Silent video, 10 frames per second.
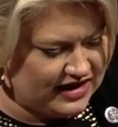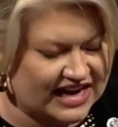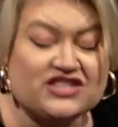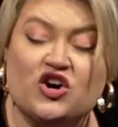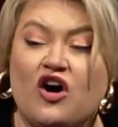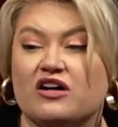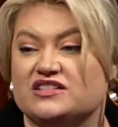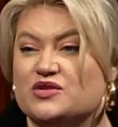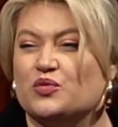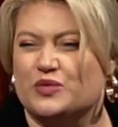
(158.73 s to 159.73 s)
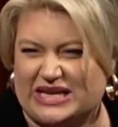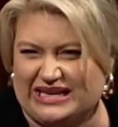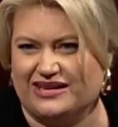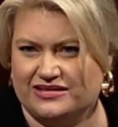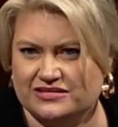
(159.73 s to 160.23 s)
It's hard to
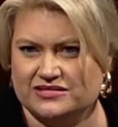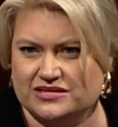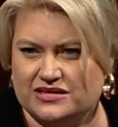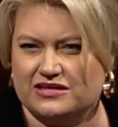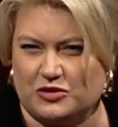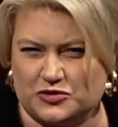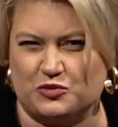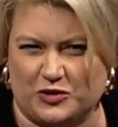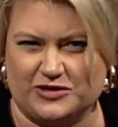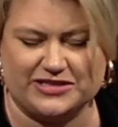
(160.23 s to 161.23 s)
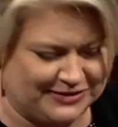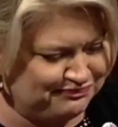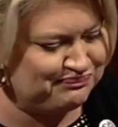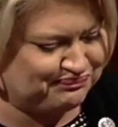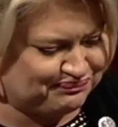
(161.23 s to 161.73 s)
read those words,
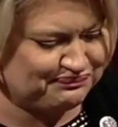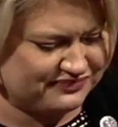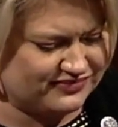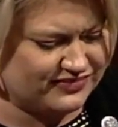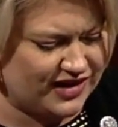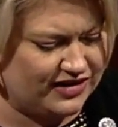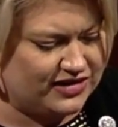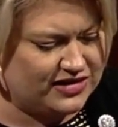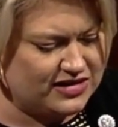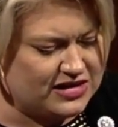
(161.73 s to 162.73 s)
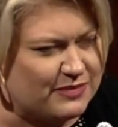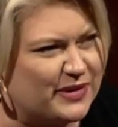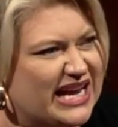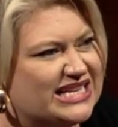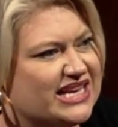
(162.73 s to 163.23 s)

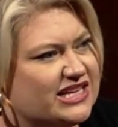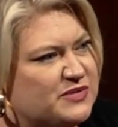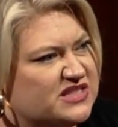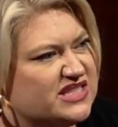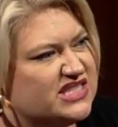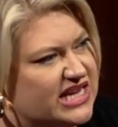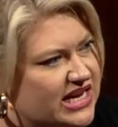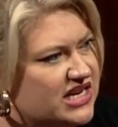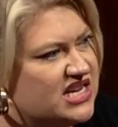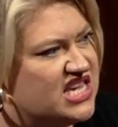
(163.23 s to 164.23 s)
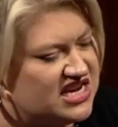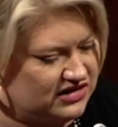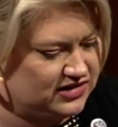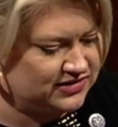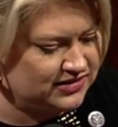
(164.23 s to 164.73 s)
but as has been stated
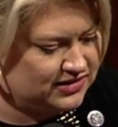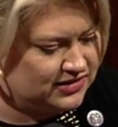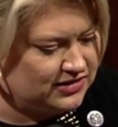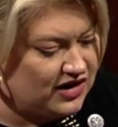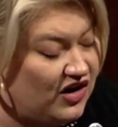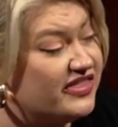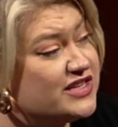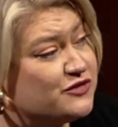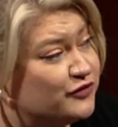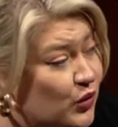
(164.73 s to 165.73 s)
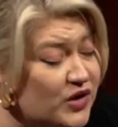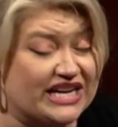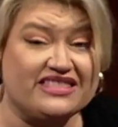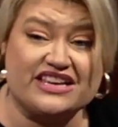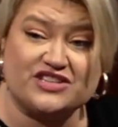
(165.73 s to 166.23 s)
here, on this floor,
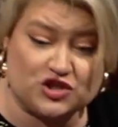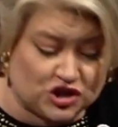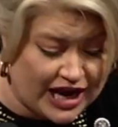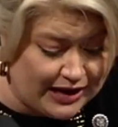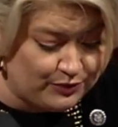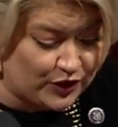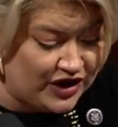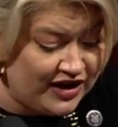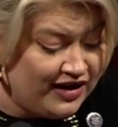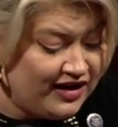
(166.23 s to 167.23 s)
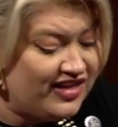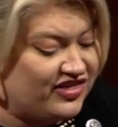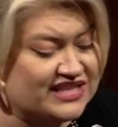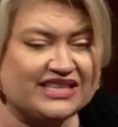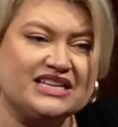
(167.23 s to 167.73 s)
in this chamber,
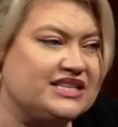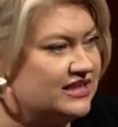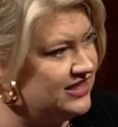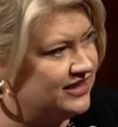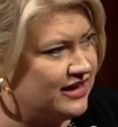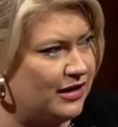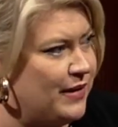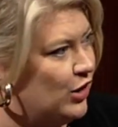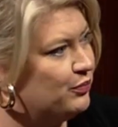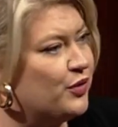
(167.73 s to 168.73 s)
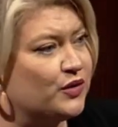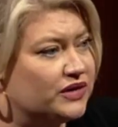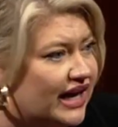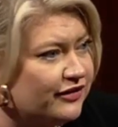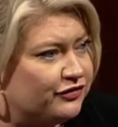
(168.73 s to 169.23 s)
this isn't about
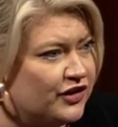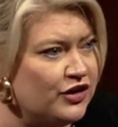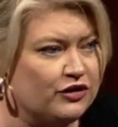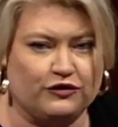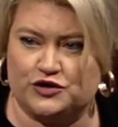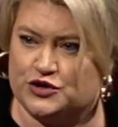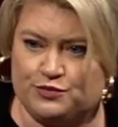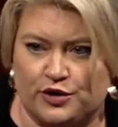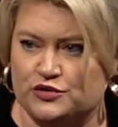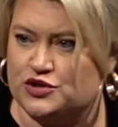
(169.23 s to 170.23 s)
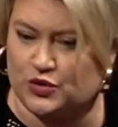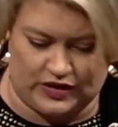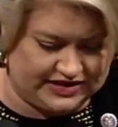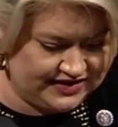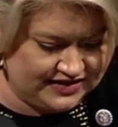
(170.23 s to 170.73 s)
pro-life versus
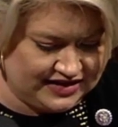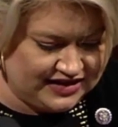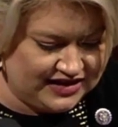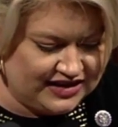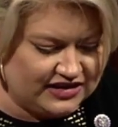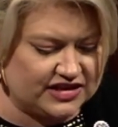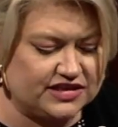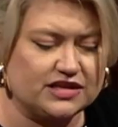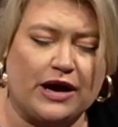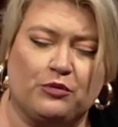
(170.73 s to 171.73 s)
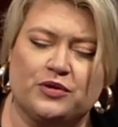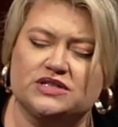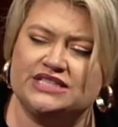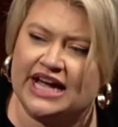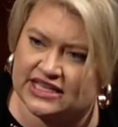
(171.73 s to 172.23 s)
pro-choice. This is about
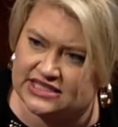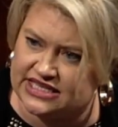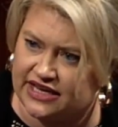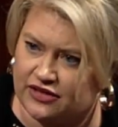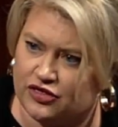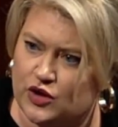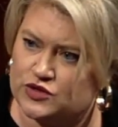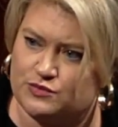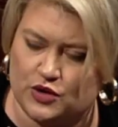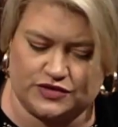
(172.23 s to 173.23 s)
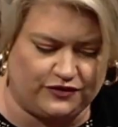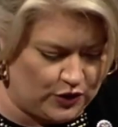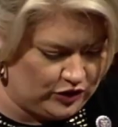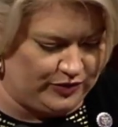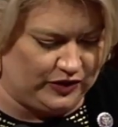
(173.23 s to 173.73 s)
protecting those most
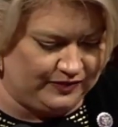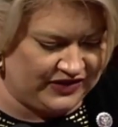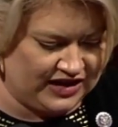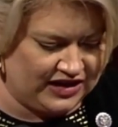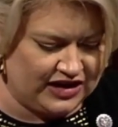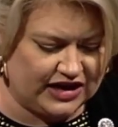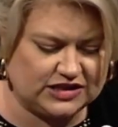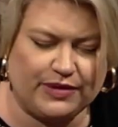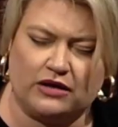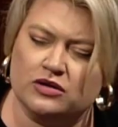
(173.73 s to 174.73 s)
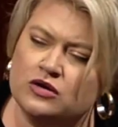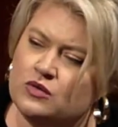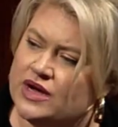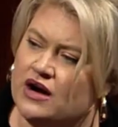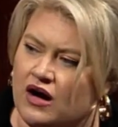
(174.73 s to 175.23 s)
vulnerable. It's about who
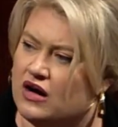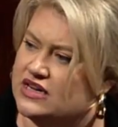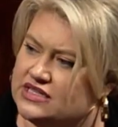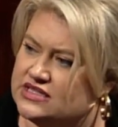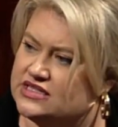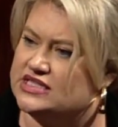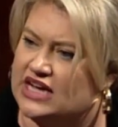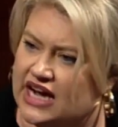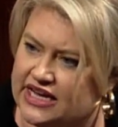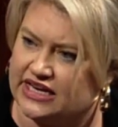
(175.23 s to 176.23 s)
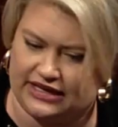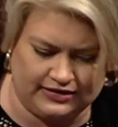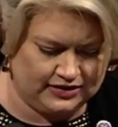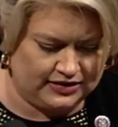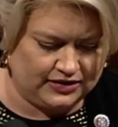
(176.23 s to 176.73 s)
we are as a society,
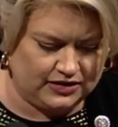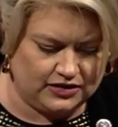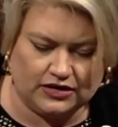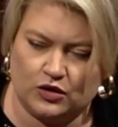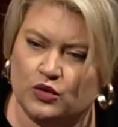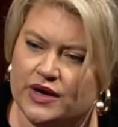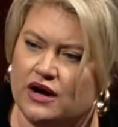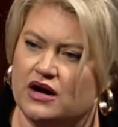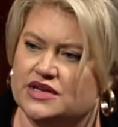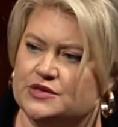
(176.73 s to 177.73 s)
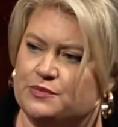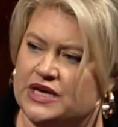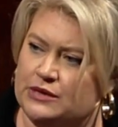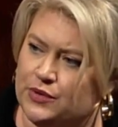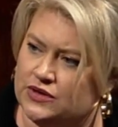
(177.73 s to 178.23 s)
who we are as a
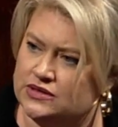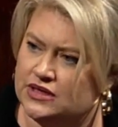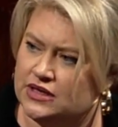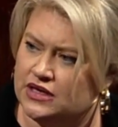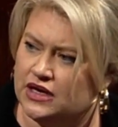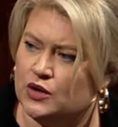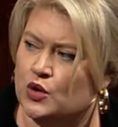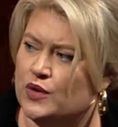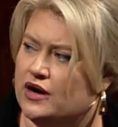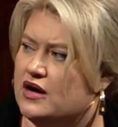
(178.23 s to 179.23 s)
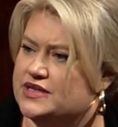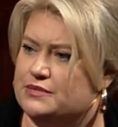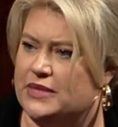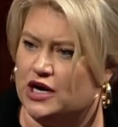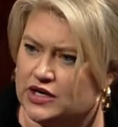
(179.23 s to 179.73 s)
people, and who we are
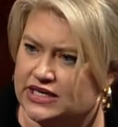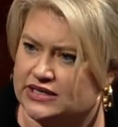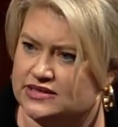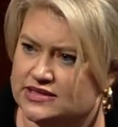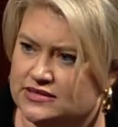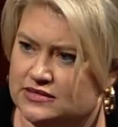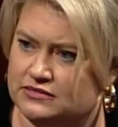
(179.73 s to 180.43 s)
as Americans.